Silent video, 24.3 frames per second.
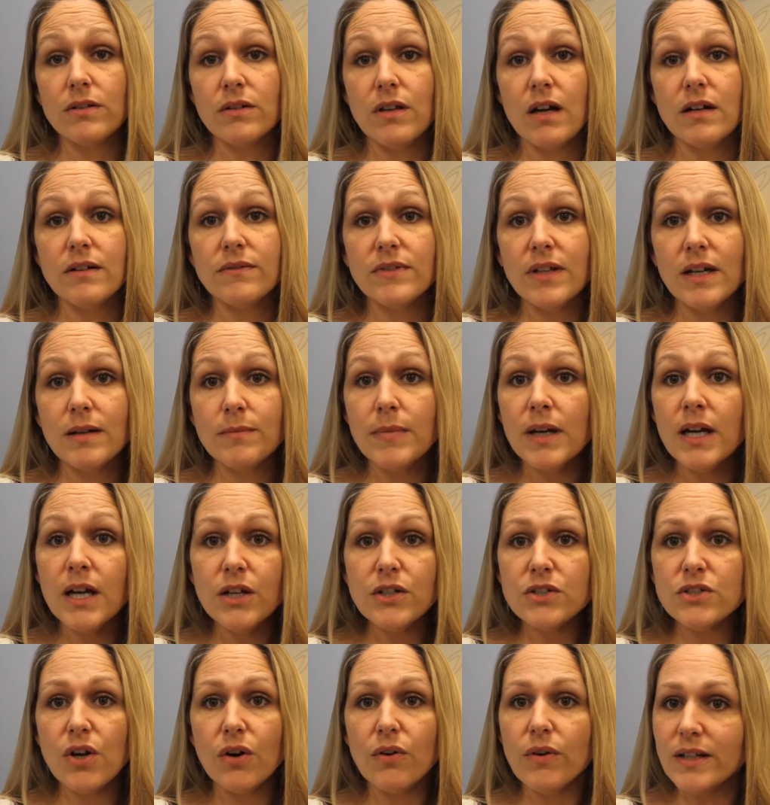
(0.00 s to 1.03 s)
a lot of them.
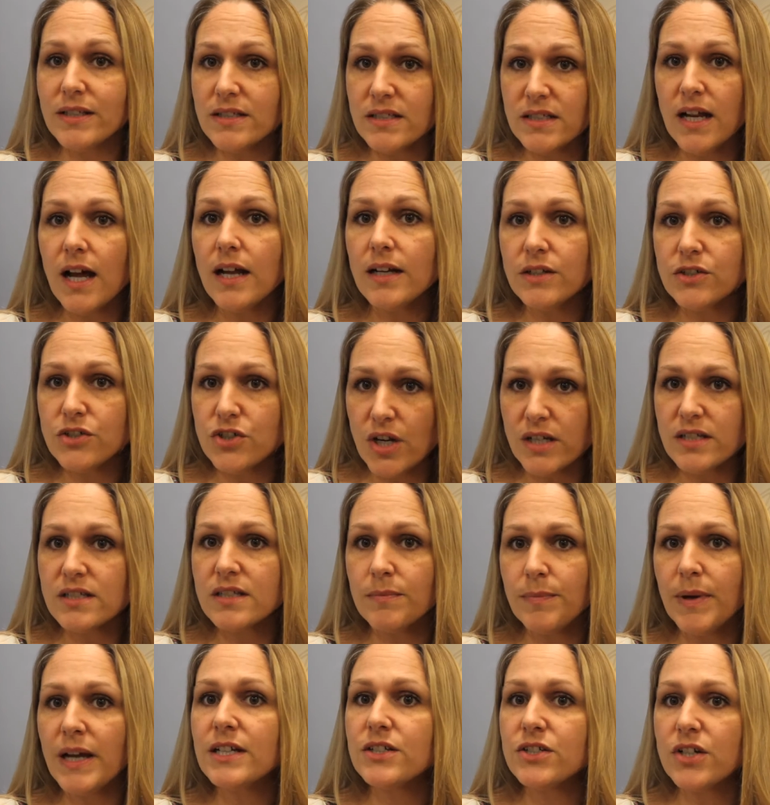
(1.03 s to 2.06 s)
So it's not just
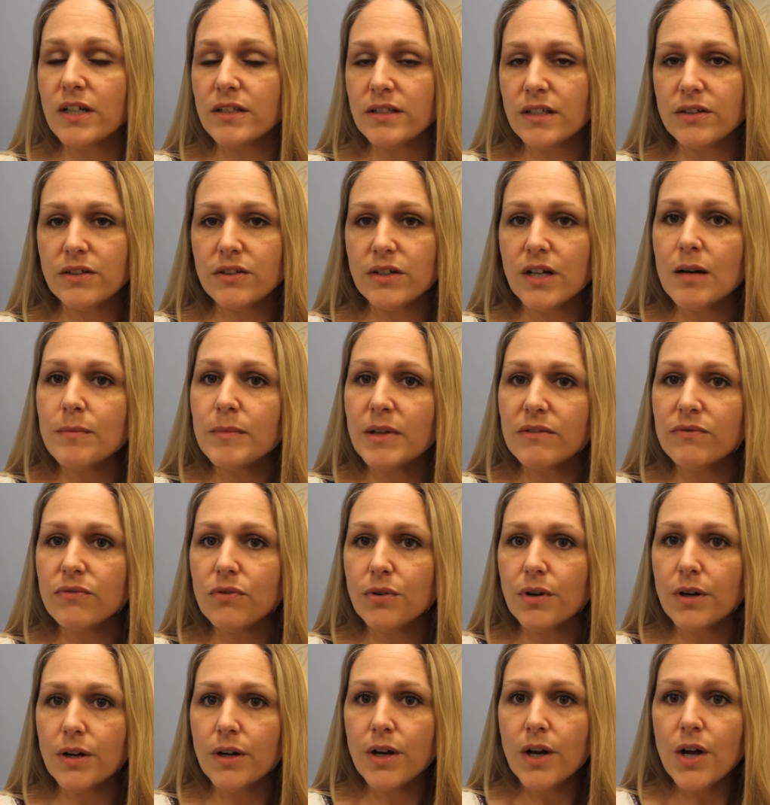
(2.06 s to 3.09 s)
the paycheck that they're coming
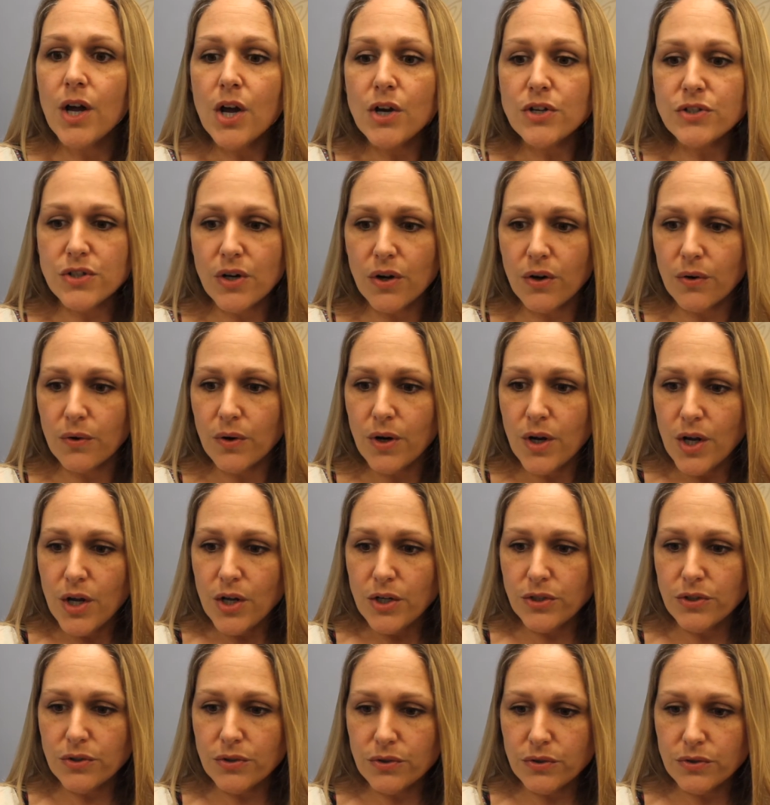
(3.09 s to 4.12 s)
for. So
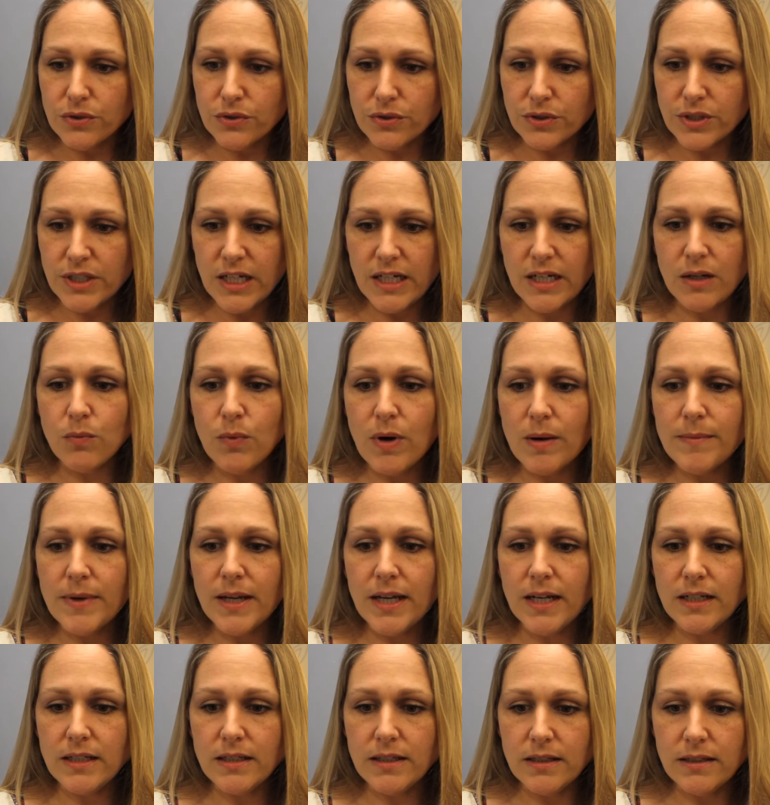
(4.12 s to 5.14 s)
you're getting
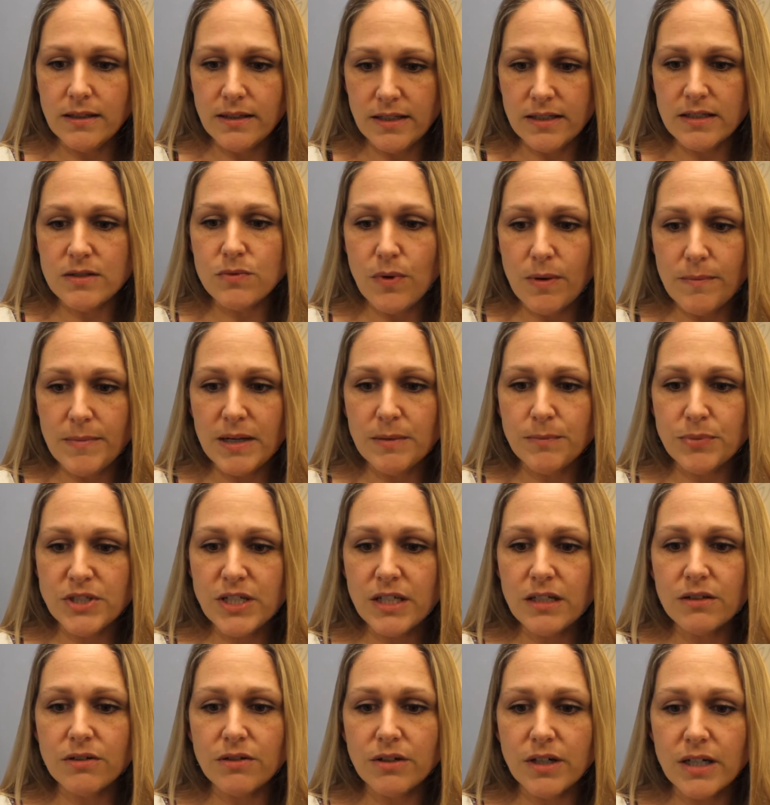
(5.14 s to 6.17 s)
women, these women in
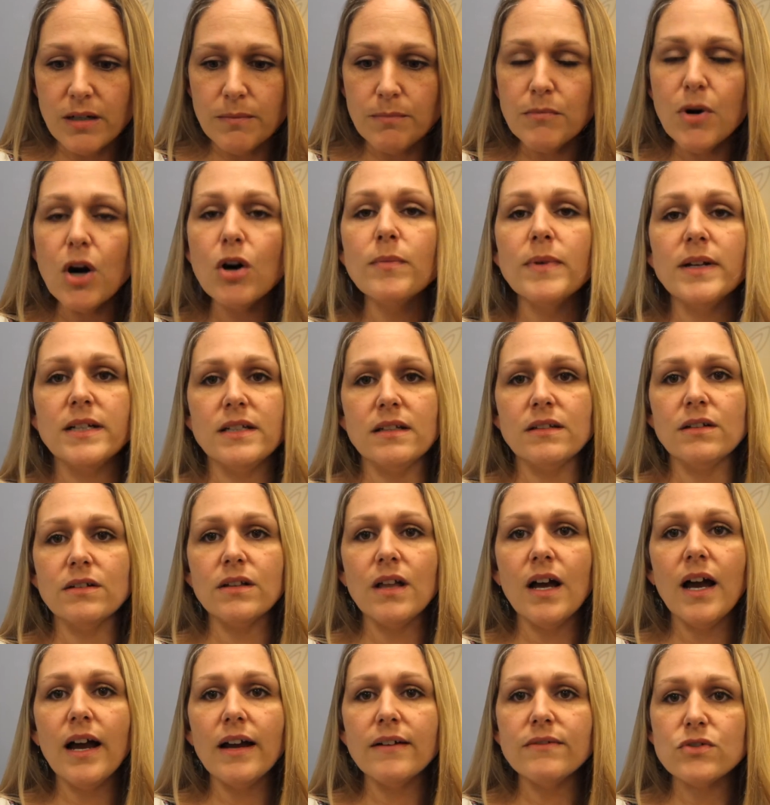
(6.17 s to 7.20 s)
particular, in a moment in their
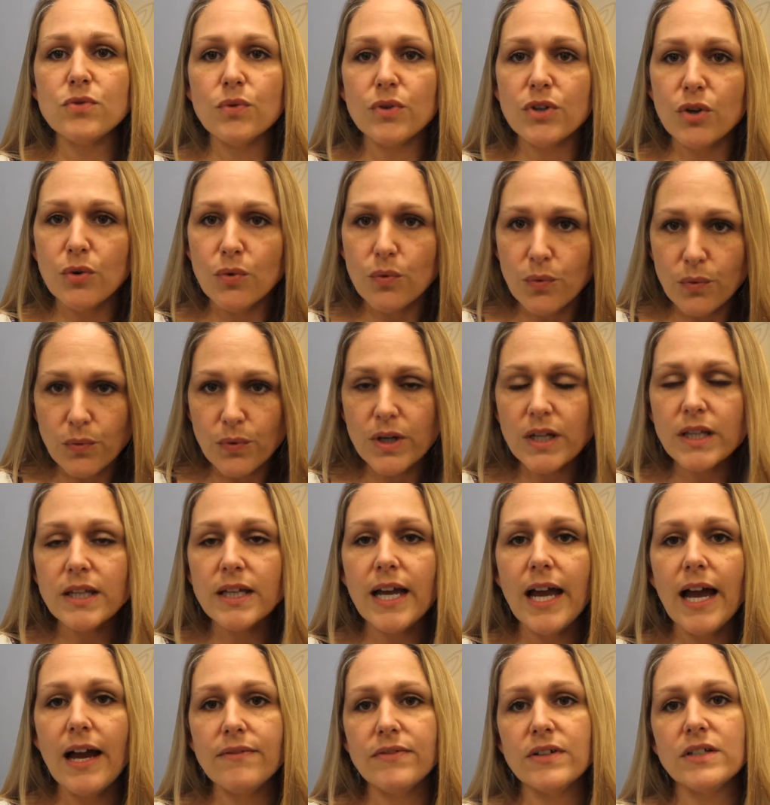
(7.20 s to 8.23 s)
lives where they're
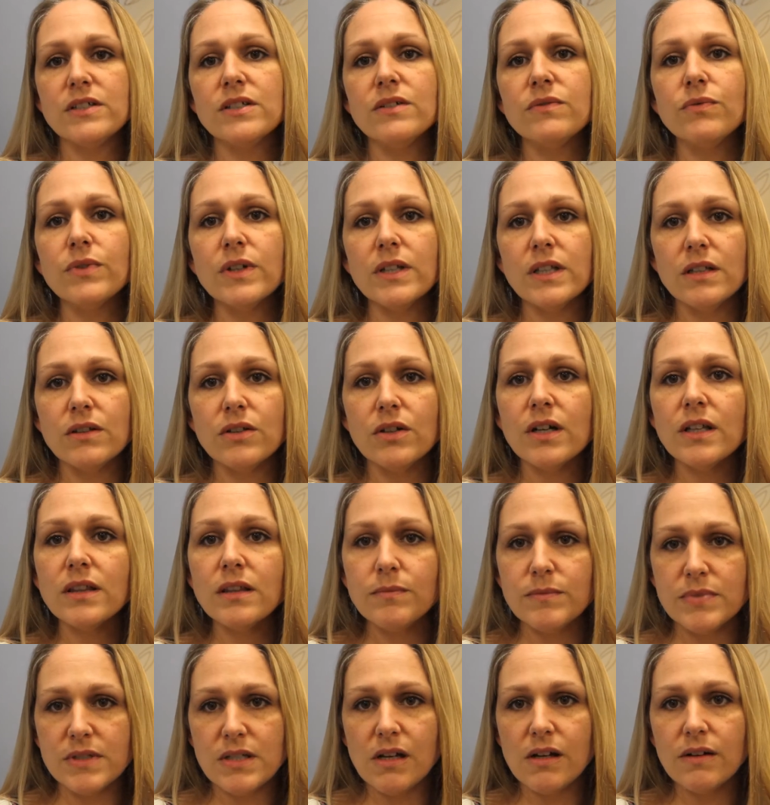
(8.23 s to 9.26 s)
really having to really look at
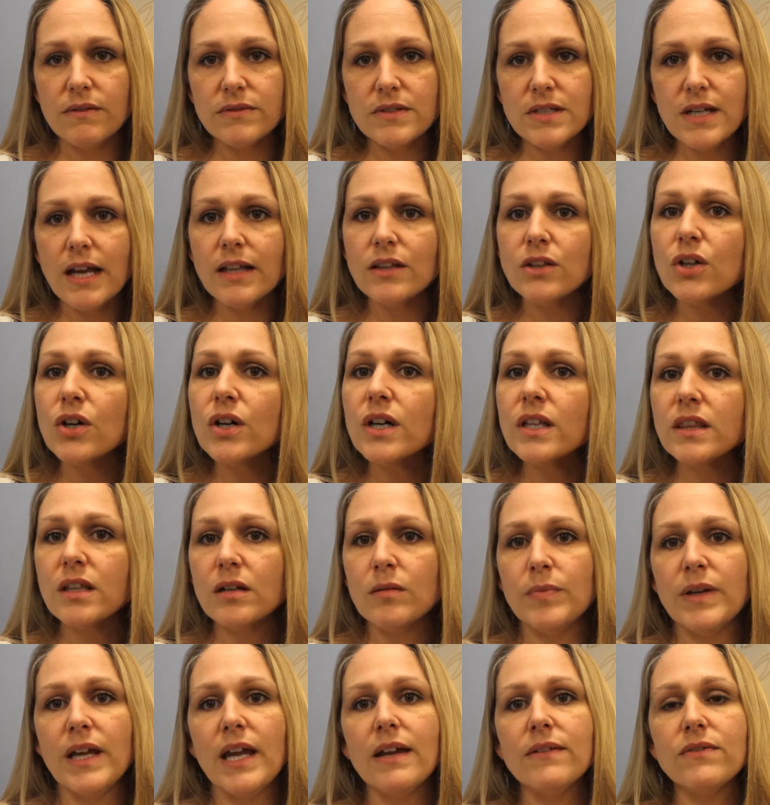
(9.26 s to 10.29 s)
themselves and look at
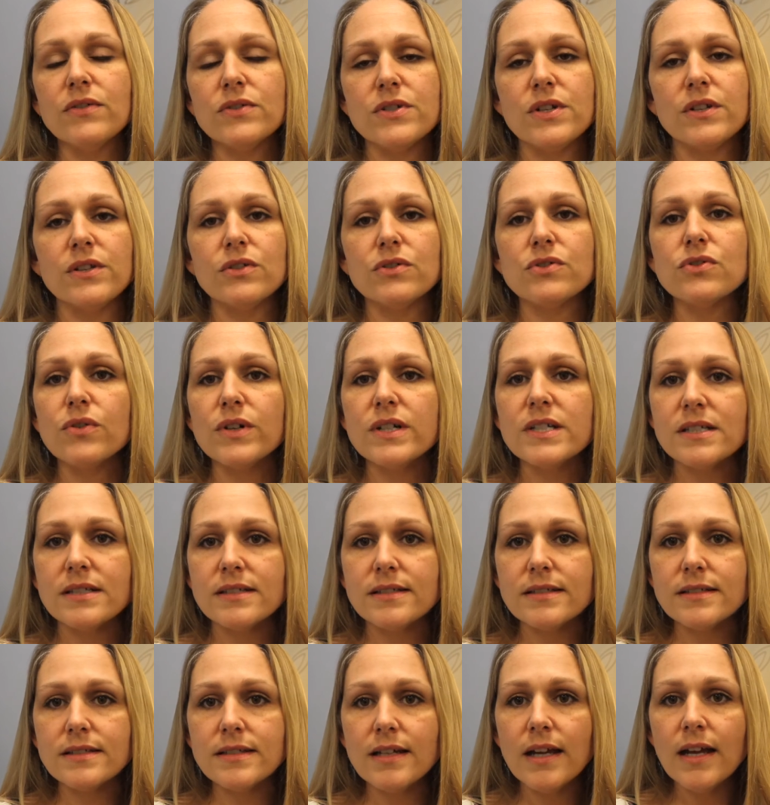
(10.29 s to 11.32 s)
their behaviors and their
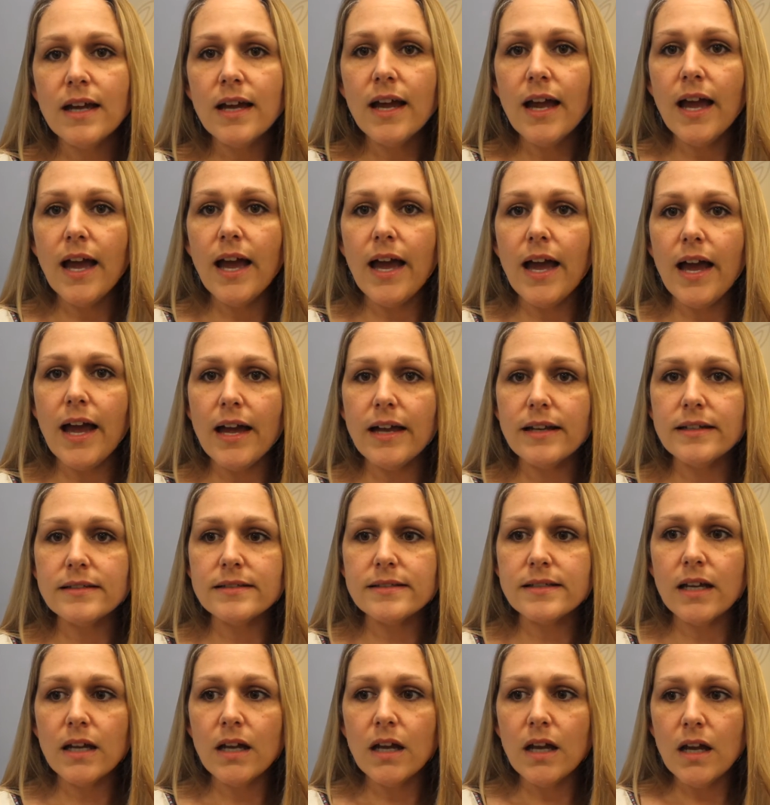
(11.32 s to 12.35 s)
choices. And